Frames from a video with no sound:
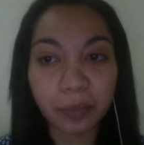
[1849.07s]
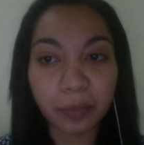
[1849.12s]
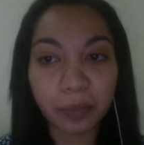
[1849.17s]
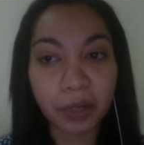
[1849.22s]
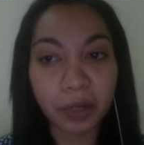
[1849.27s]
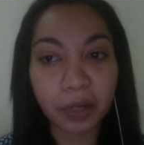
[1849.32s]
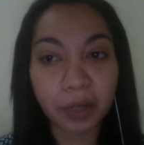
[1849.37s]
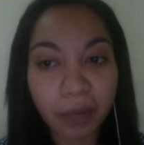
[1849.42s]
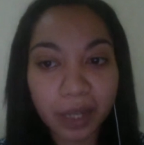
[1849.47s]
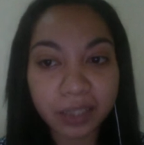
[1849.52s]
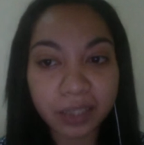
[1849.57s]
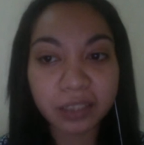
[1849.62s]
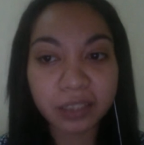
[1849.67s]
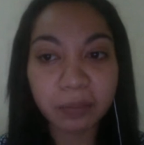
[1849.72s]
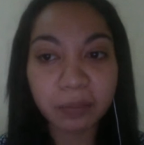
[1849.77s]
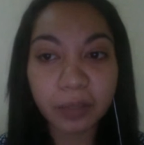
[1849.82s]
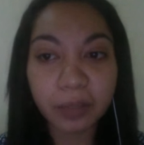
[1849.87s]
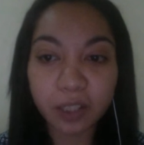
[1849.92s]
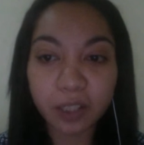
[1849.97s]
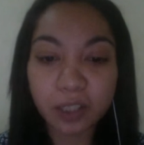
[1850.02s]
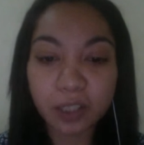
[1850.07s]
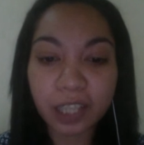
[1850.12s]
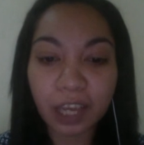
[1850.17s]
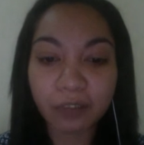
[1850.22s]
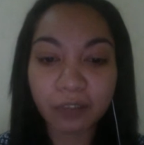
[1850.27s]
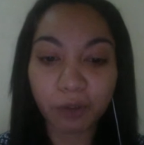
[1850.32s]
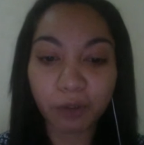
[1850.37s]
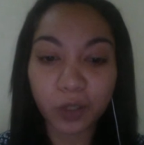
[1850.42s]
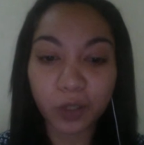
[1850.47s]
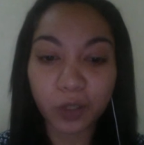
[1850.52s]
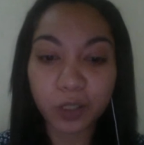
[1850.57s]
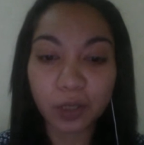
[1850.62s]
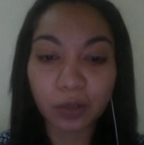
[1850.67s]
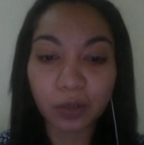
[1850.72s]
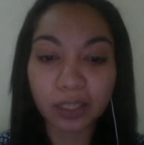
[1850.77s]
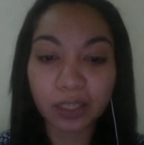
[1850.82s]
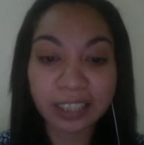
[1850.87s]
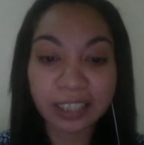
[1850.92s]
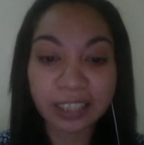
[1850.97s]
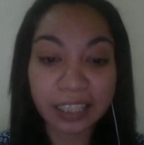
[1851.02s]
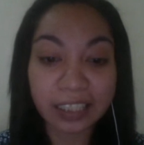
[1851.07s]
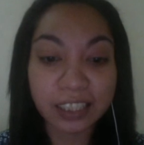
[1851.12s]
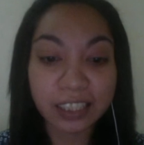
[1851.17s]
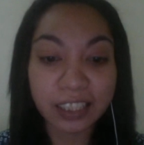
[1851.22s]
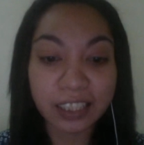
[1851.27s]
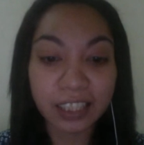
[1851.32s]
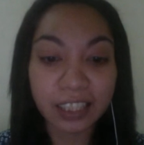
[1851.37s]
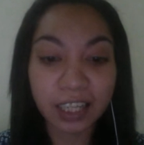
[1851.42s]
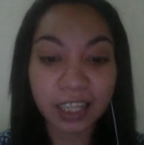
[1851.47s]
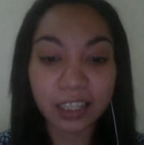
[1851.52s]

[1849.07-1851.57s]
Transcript: primarily because I've also attended